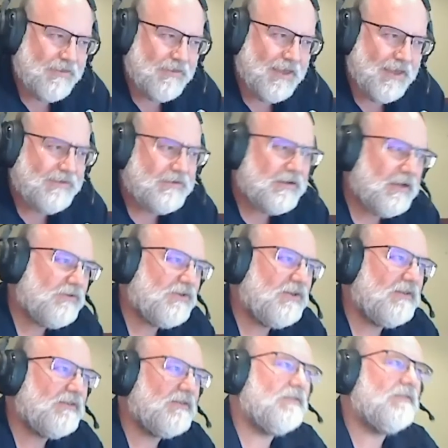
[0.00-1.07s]
that
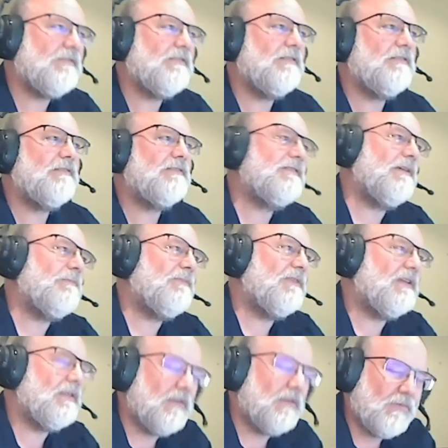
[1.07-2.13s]
touches on
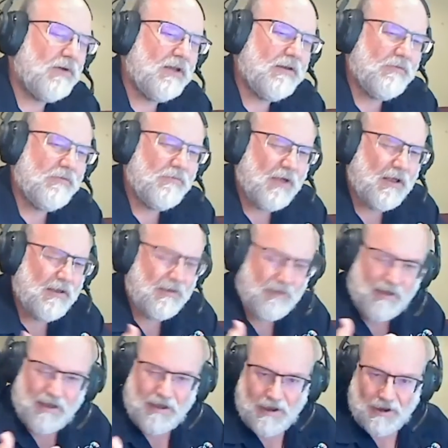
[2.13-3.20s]
something that
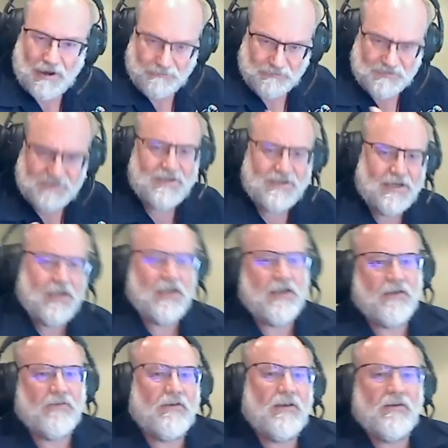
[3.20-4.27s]
I'm
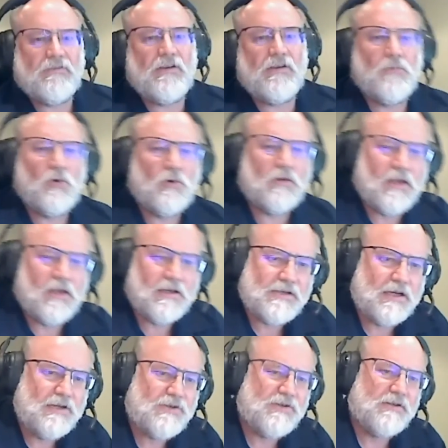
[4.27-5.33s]
seeing in some
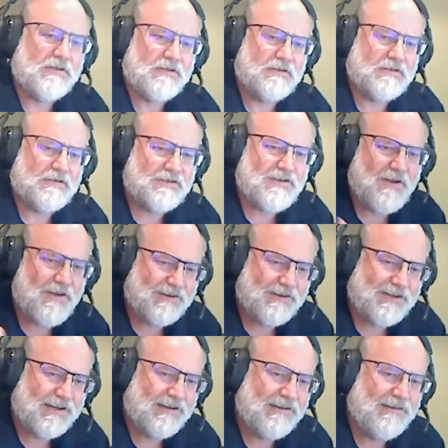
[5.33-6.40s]
organizations
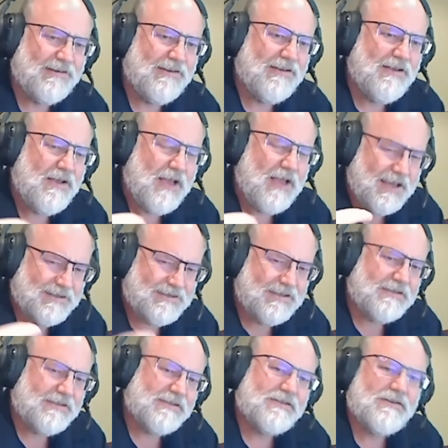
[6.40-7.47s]
starting, as
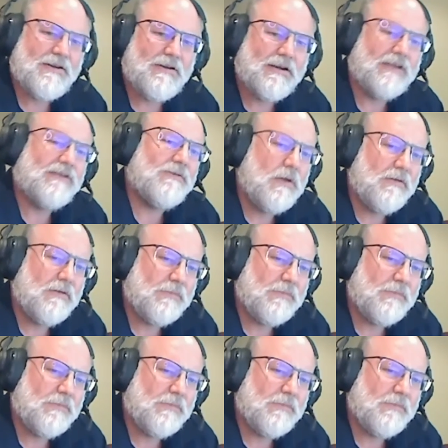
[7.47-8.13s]
things are starting to